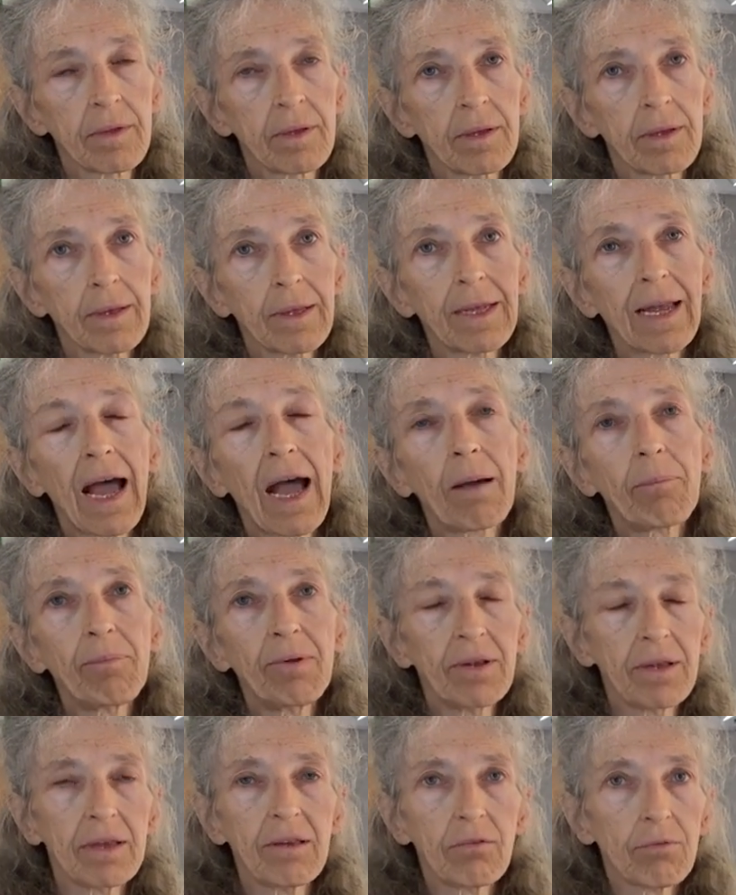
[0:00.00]
that
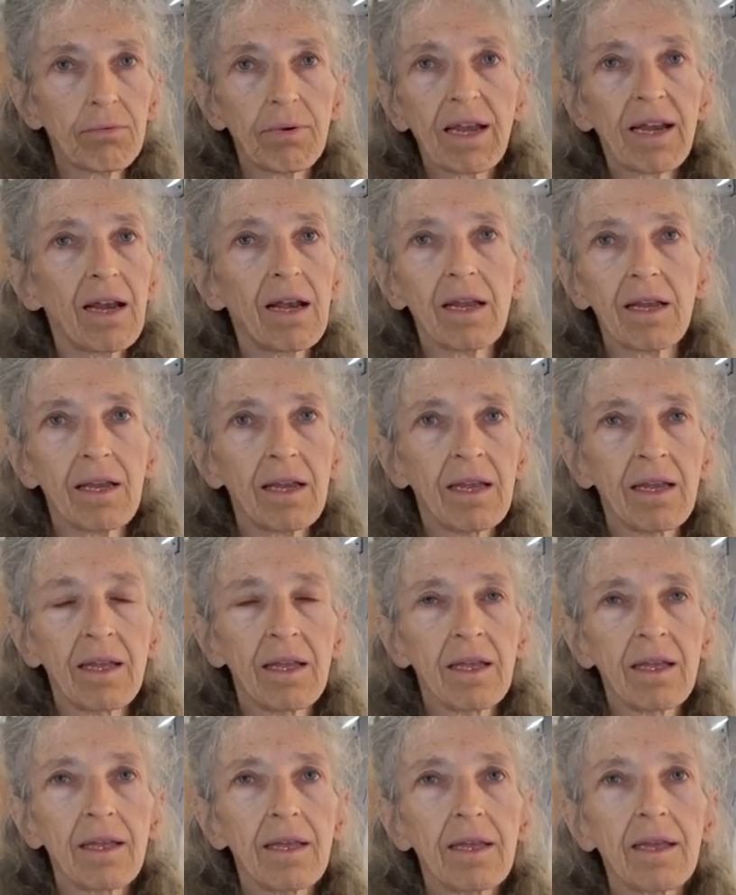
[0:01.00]
happen directly
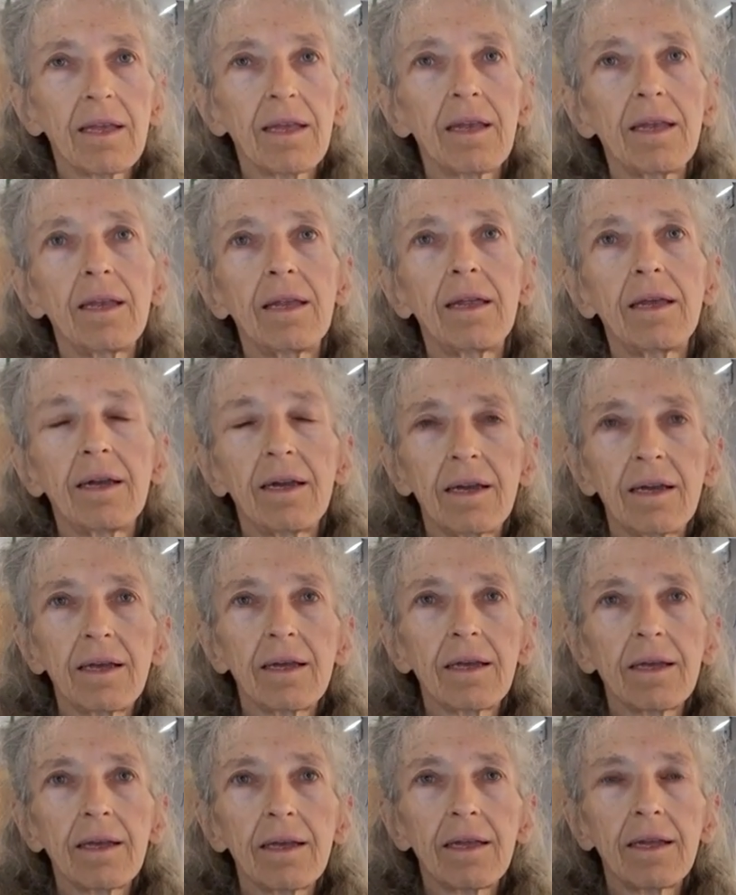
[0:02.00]
in
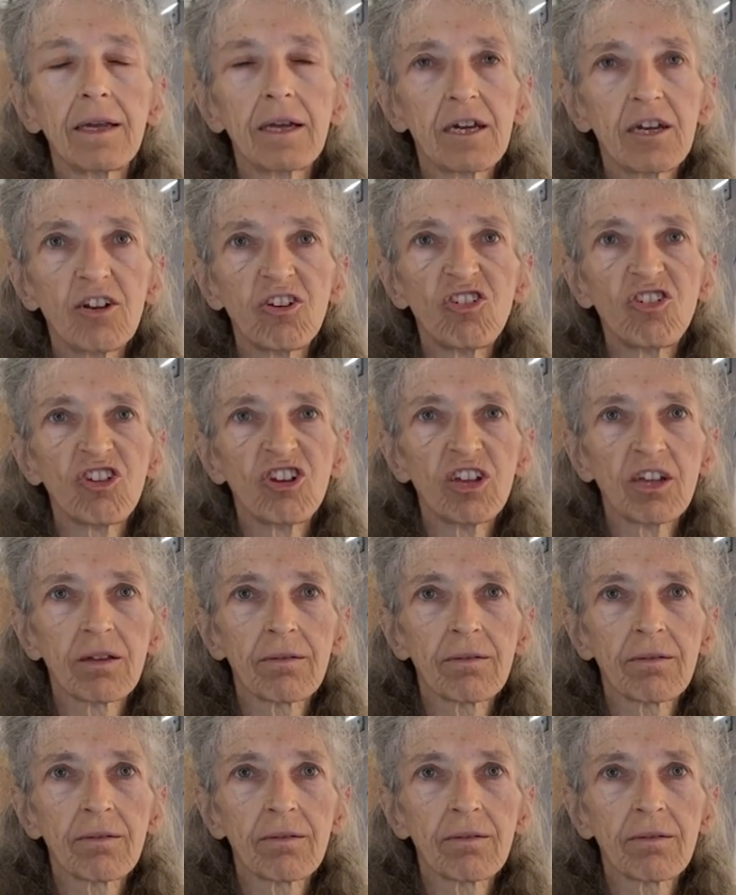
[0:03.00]
energy.